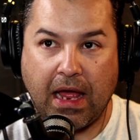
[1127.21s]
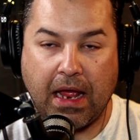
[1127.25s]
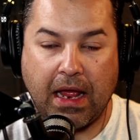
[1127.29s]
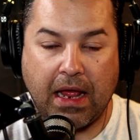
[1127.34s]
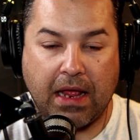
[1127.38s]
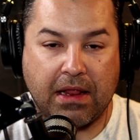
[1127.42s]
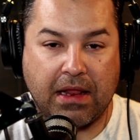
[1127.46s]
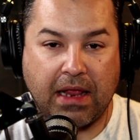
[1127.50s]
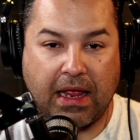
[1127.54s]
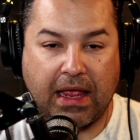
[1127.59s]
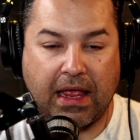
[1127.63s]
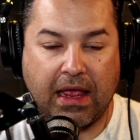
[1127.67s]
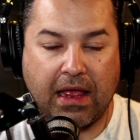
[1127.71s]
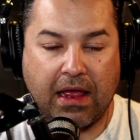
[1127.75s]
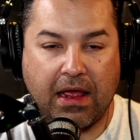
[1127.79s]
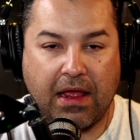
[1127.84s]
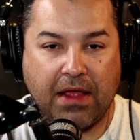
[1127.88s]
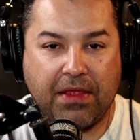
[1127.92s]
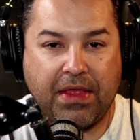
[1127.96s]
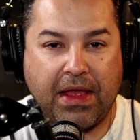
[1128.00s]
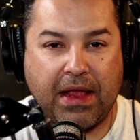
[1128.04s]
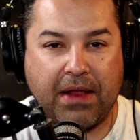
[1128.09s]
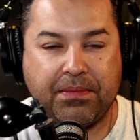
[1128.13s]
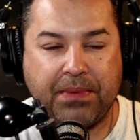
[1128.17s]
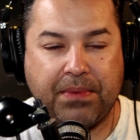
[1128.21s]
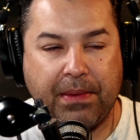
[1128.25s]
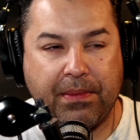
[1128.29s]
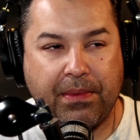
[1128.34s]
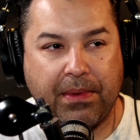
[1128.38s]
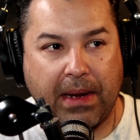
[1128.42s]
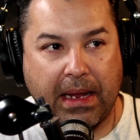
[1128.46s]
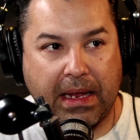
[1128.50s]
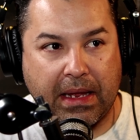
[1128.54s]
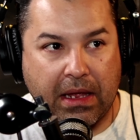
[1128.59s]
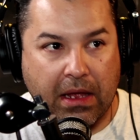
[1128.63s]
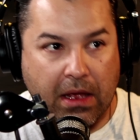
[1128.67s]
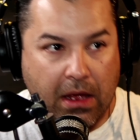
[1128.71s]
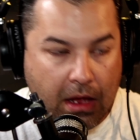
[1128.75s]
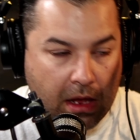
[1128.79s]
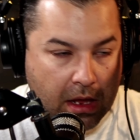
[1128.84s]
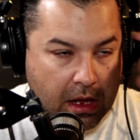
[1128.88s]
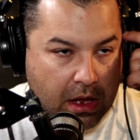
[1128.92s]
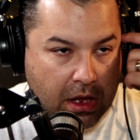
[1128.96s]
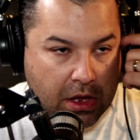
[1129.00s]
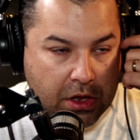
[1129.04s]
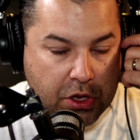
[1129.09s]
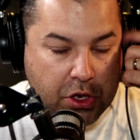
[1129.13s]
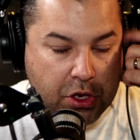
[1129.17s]
like, and that people like,
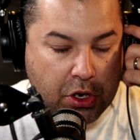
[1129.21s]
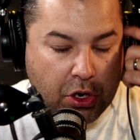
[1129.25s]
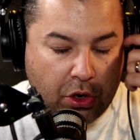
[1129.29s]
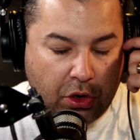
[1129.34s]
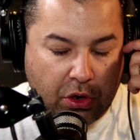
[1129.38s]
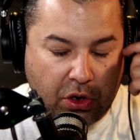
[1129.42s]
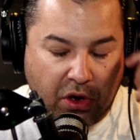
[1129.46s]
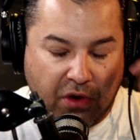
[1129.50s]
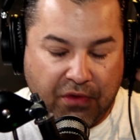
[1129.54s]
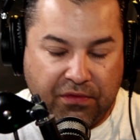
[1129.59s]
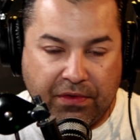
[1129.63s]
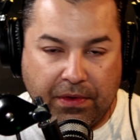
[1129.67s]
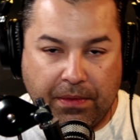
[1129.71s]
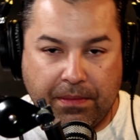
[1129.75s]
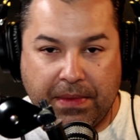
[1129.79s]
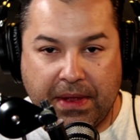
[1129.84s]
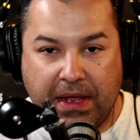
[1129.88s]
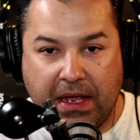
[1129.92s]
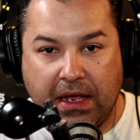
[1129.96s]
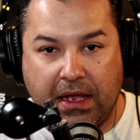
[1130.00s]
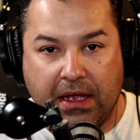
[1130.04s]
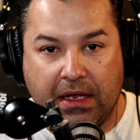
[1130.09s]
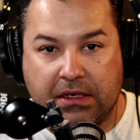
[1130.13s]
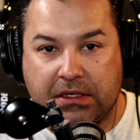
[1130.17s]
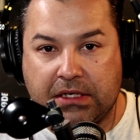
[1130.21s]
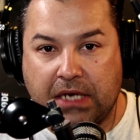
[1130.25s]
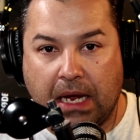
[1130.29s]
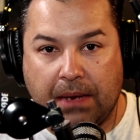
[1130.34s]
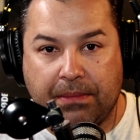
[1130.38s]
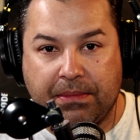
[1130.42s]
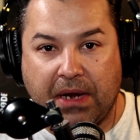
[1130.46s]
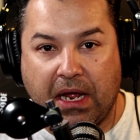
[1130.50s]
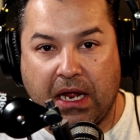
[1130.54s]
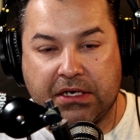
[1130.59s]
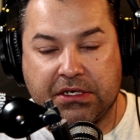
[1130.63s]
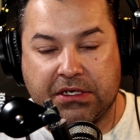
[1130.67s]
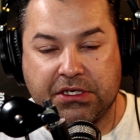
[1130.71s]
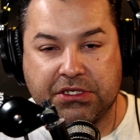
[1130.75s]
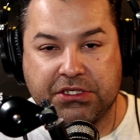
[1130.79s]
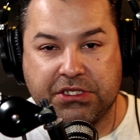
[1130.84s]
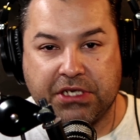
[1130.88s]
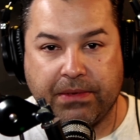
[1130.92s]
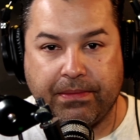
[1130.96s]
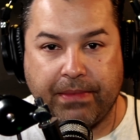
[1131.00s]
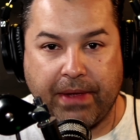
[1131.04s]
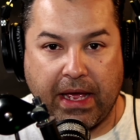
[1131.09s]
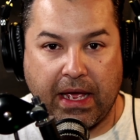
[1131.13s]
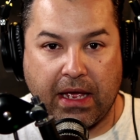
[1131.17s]
you don't go from being top notch to
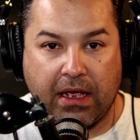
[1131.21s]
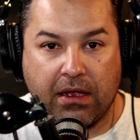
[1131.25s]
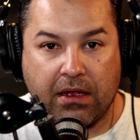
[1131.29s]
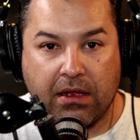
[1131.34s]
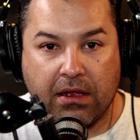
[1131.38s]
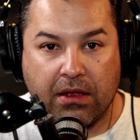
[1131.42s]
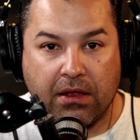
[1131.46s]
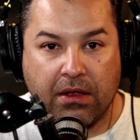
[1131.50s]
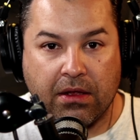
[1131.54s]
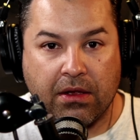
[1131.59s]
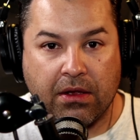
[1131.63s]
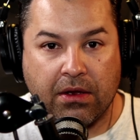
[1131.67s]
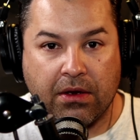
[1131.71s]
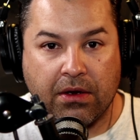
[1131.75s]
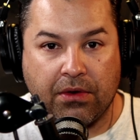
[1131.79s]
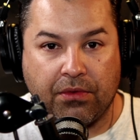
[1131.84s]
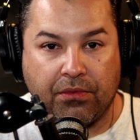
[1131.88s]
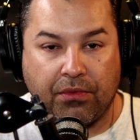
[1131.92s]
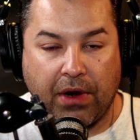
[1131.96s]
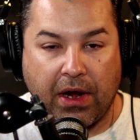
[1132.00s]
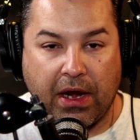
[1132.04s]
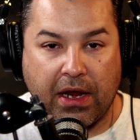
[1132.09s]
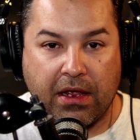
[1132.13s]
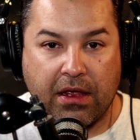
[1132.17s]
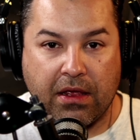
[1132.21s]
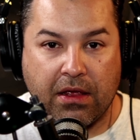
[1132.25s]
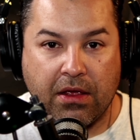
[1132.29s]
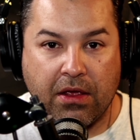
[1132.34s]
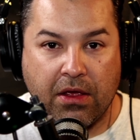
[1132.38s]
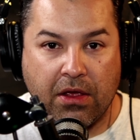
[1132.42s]
shitbag, right?